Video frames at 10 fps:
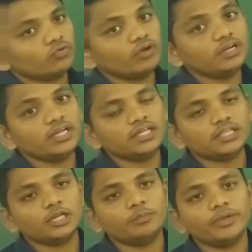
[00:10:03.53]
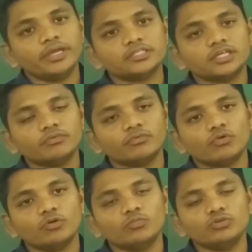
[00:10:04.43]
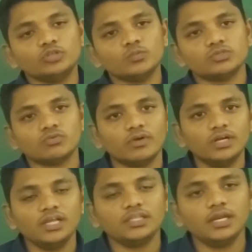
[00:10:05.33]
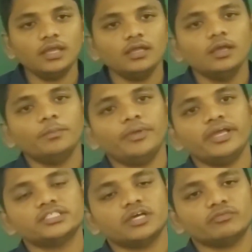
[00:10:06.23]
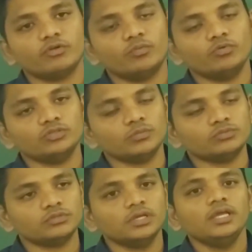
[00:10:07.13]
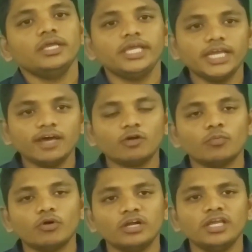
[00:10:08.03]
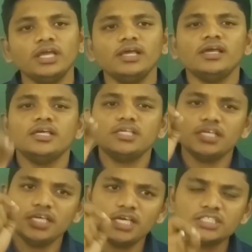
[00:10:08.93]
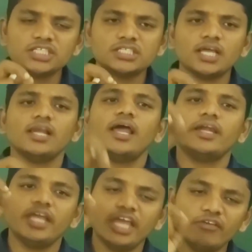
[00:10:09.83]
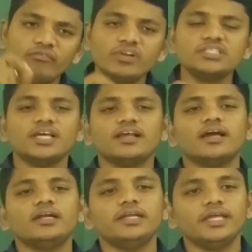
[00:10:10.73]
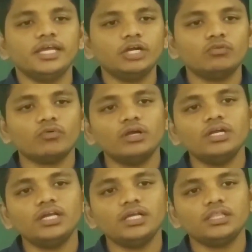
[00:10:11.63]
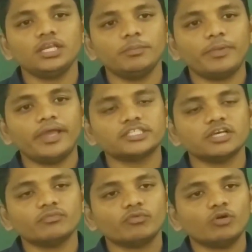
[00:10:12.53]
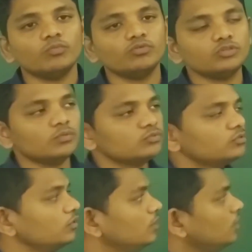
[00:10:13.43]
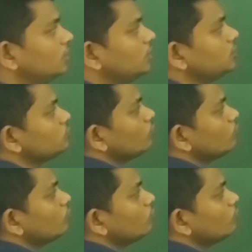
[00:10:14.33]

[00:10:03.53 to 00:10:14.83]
23 pairs of chromosomes. 23 pairs of chromosomes. In our body, each cell and every cell containing 23 pairs of chromosomes. These